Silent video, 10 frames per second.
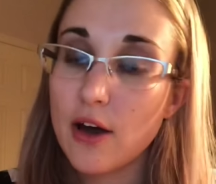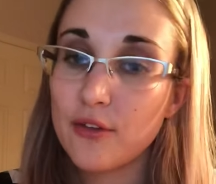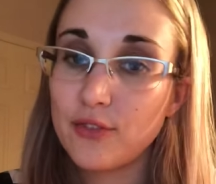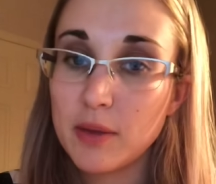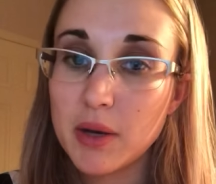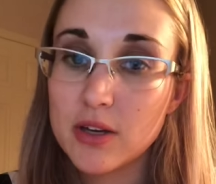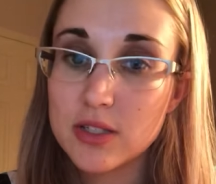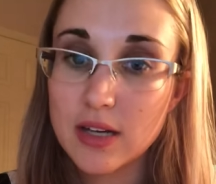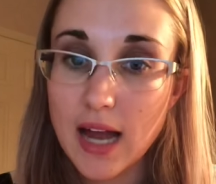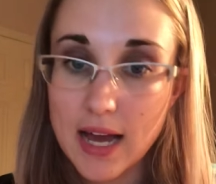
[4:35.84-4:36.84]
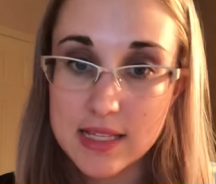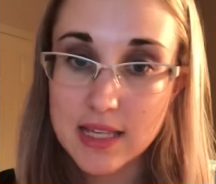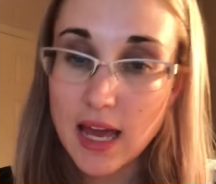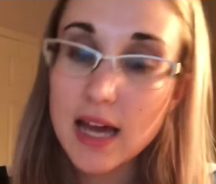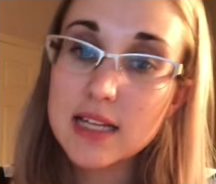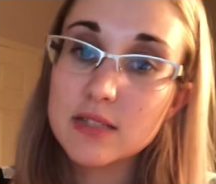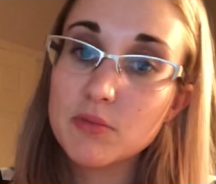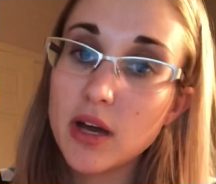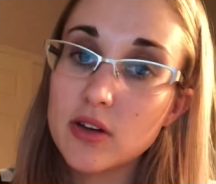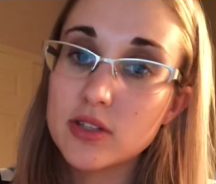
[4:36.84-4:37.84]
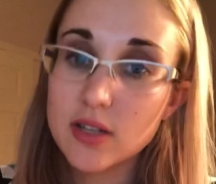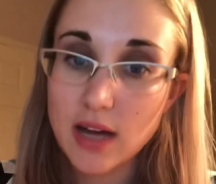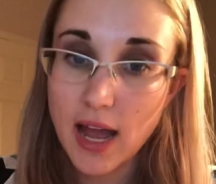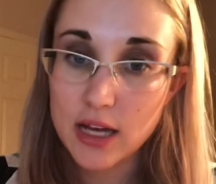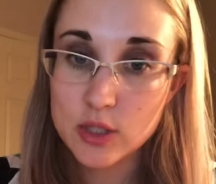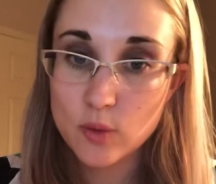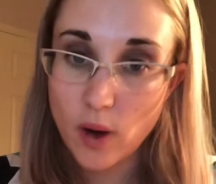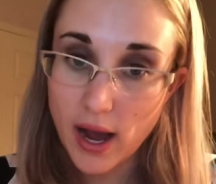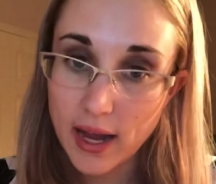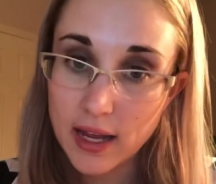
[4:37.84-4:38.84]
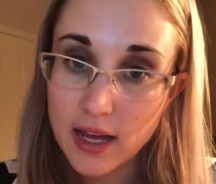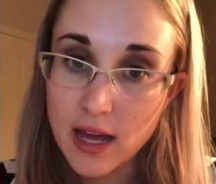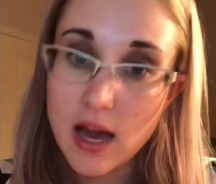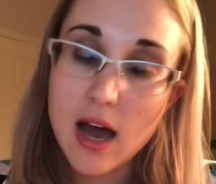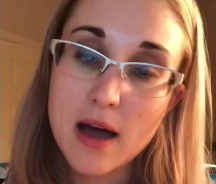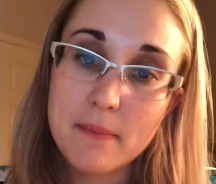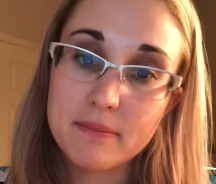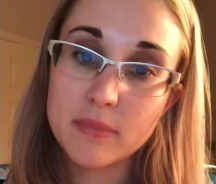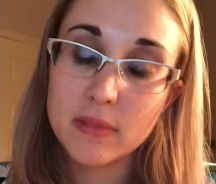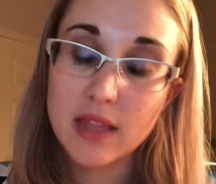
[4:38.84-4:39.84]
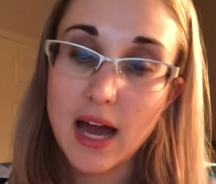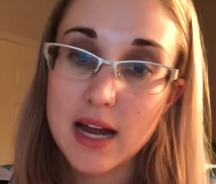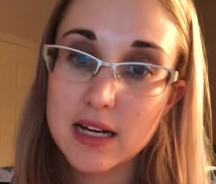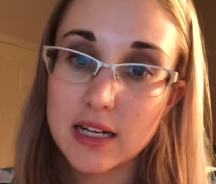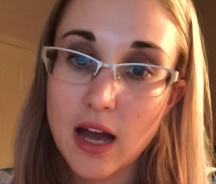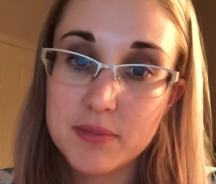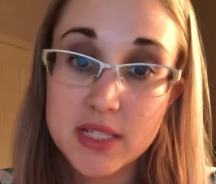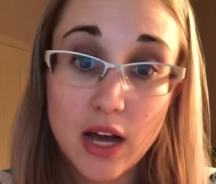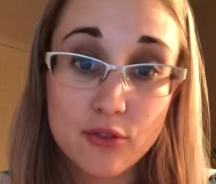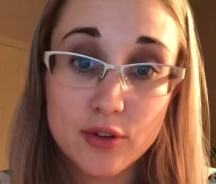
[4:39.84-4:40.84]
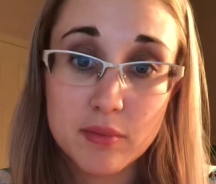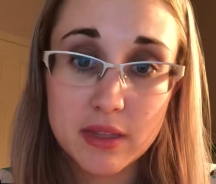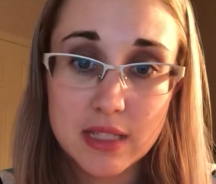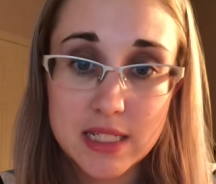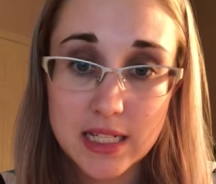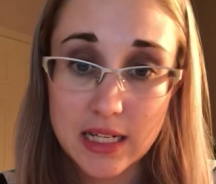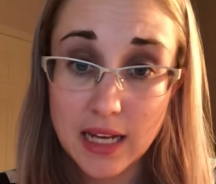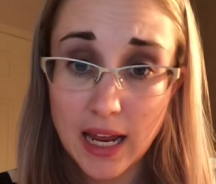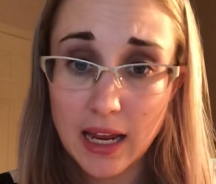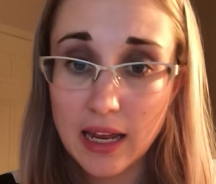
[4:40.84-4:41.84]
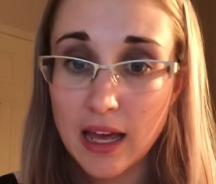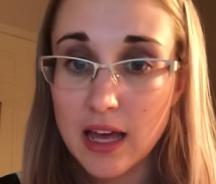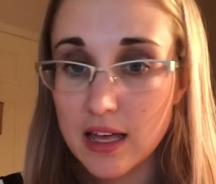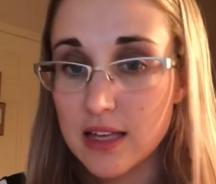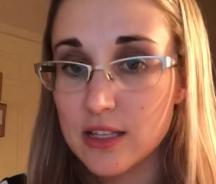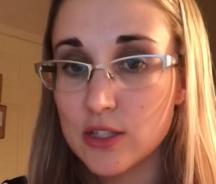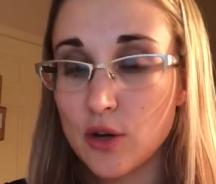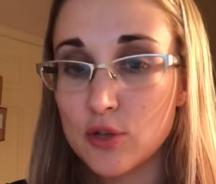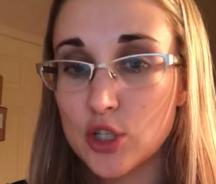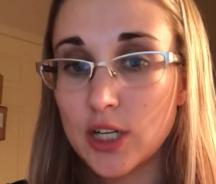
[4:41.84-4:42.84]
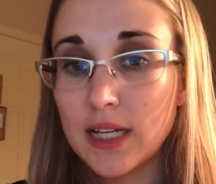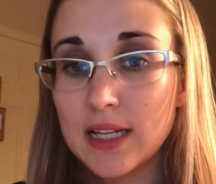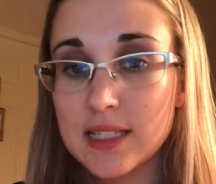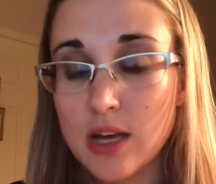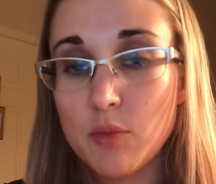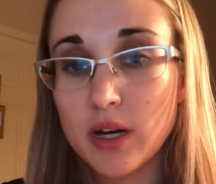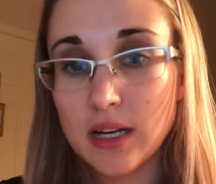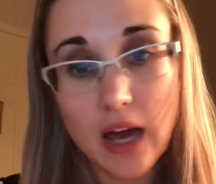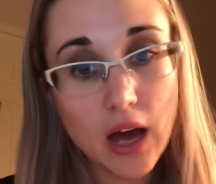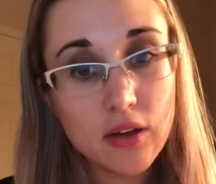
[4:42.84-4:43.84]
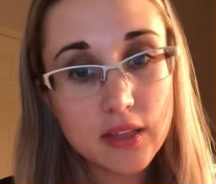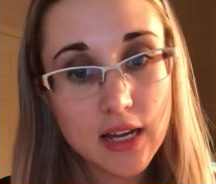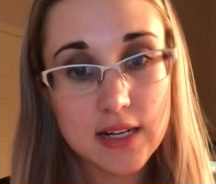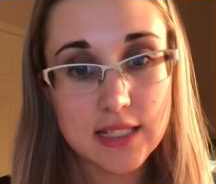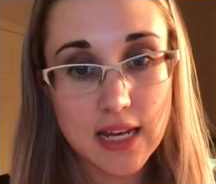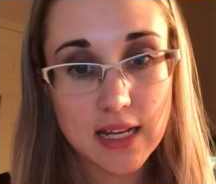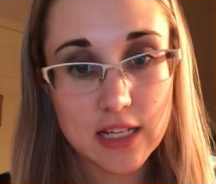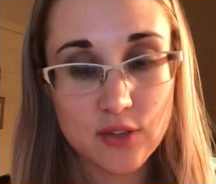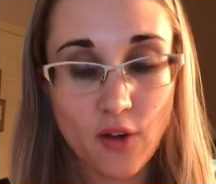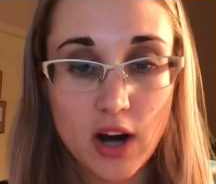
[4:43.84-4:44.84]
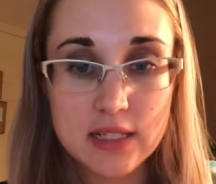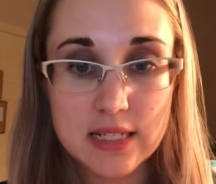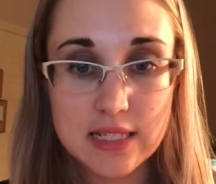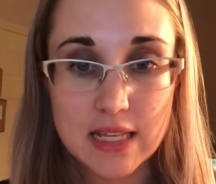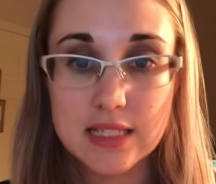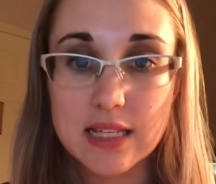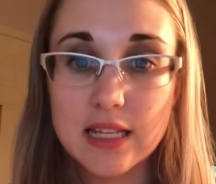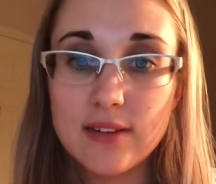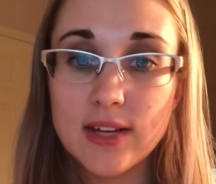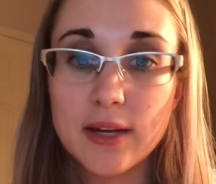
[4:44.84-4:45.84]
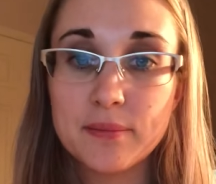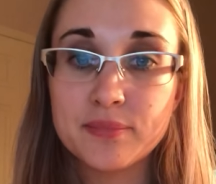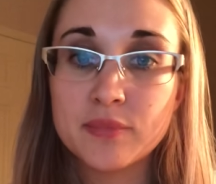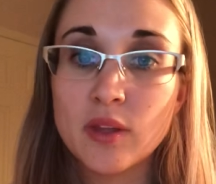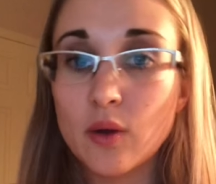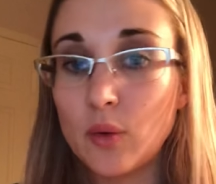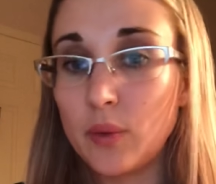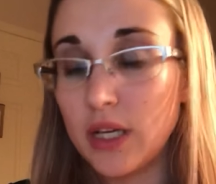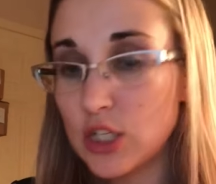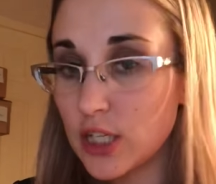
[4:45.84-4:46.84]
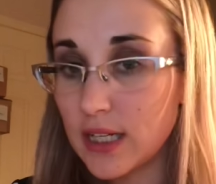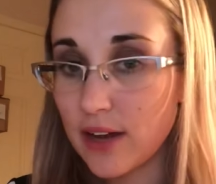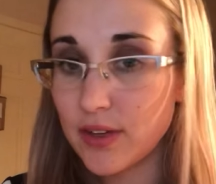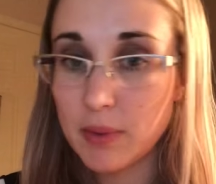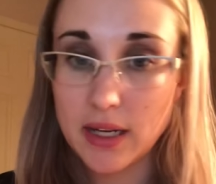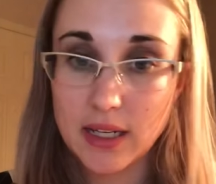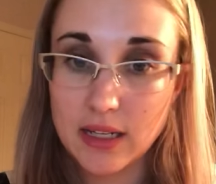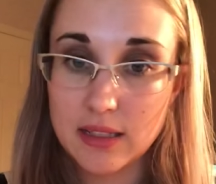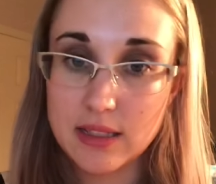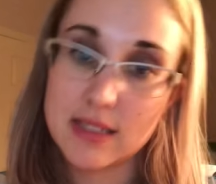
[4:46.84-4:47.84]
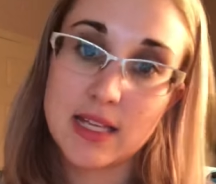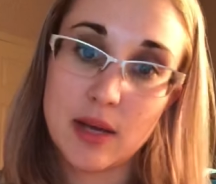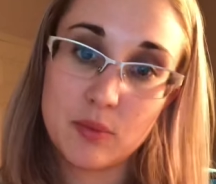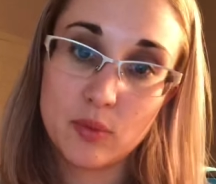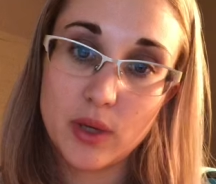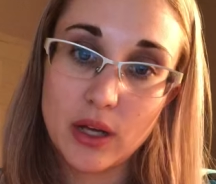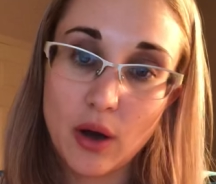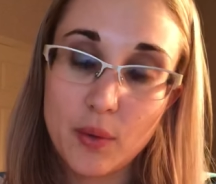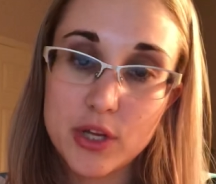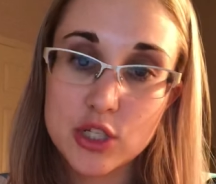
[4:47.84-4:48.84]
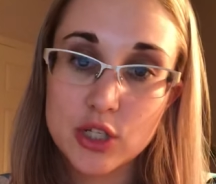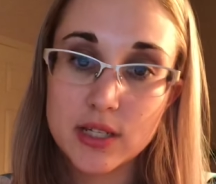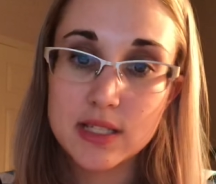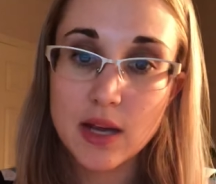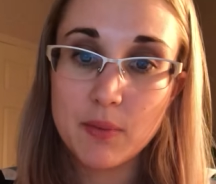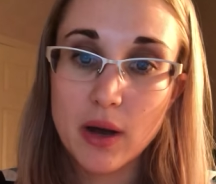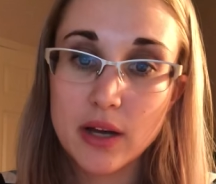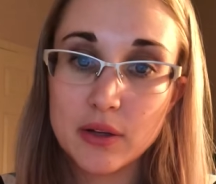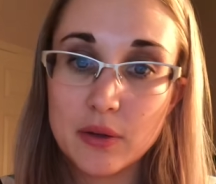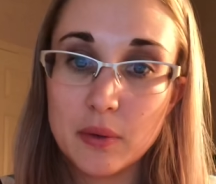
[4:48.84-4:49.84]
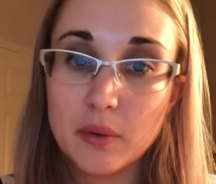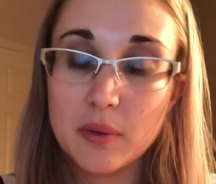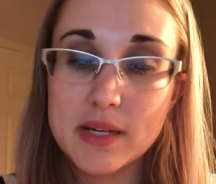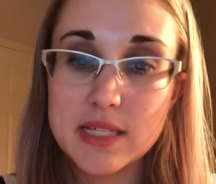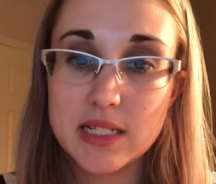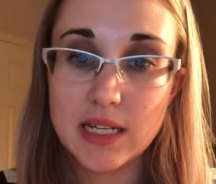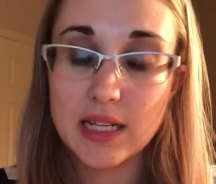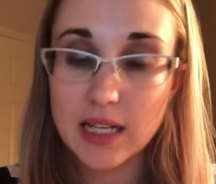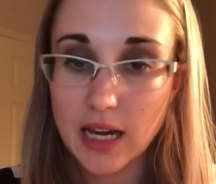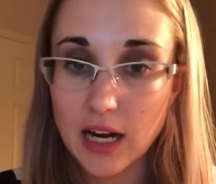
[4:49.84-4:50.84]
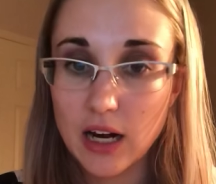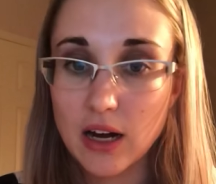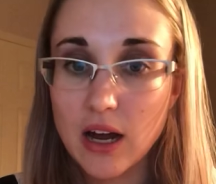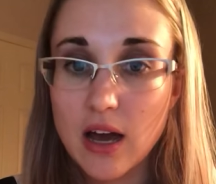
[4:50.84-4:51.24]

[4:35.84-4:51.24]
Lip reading: Females are XX, males are XY. That comes down from the DNA. So treating someone in a healthcare setting as far as an assisted living, we treat everybody the same. We always treat someone who is needing care